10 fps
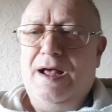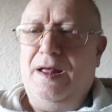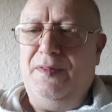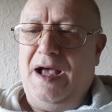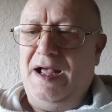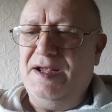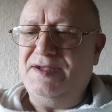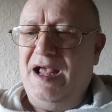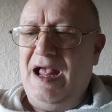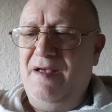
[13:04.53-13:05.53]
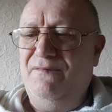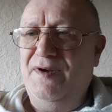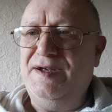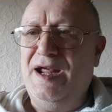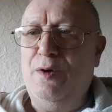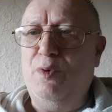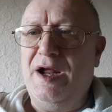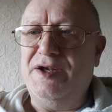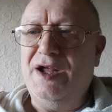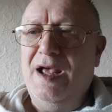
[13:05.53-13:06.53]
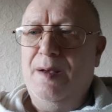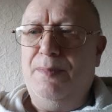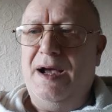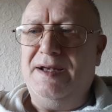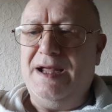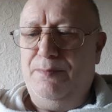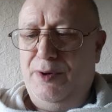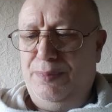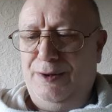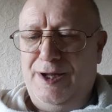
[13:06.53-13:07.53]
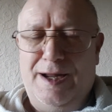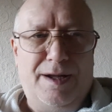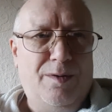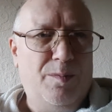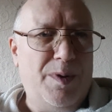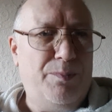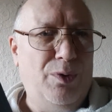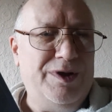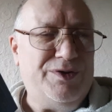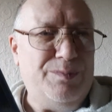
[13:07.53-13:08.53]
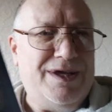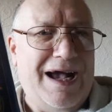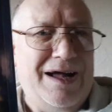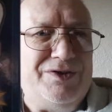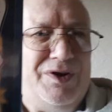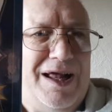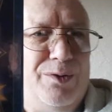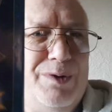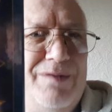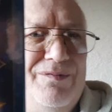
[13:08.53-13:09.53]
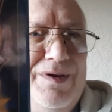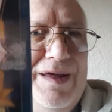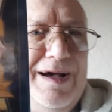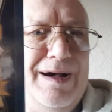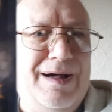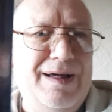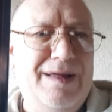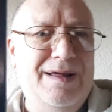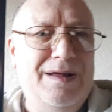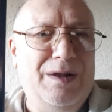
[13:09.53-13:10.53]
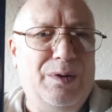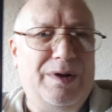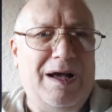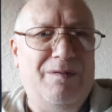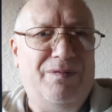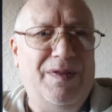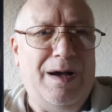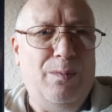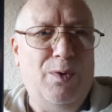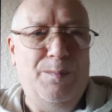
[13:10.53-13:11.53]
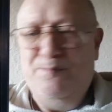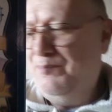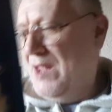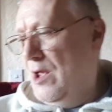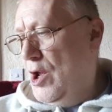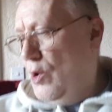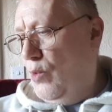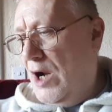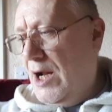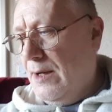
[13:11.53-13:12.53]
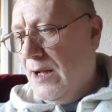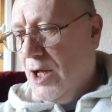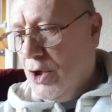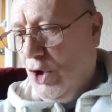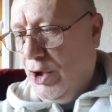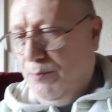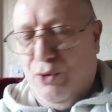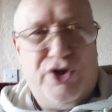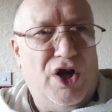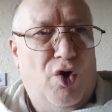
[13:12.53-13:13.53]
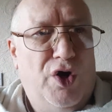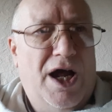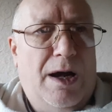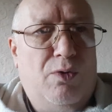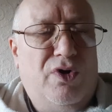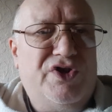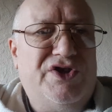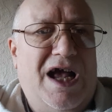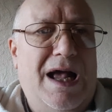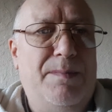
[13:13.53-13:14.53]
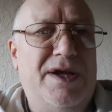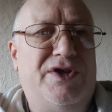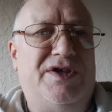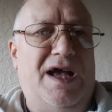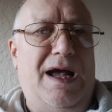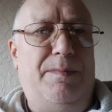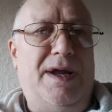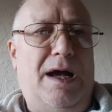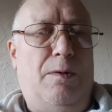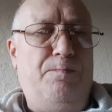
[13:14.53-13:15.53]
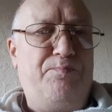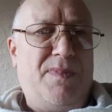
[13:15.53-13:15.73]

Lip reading: And that is Everyday Witch by Deborah Blake. I'll be pulling some cards on Halloween for that. Look out for that one. Right, gotta push on now, because time is time now.